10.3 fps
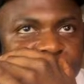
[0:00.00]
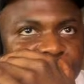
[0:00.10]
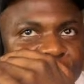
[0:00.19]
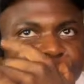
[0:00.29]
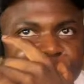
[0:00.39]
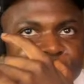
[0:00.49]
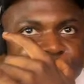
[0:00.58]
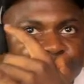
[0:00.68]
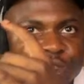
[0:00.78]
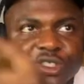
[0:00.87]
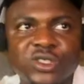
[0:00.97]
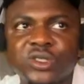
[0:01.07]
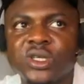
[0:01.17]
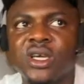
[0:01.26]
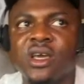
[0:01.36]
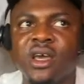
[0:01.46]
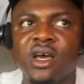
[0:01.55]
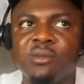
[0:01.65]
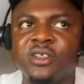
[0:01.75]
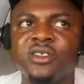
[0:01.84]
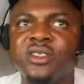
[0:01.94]
do it, which I'm actually
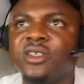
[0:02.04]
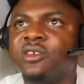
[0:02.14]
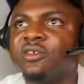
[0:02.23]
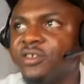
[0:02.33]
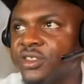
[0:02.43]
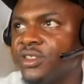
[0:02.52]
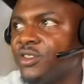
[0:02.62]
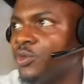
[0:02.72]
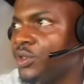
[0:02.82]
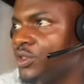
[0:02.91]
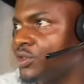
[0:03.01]
thinking of using this week to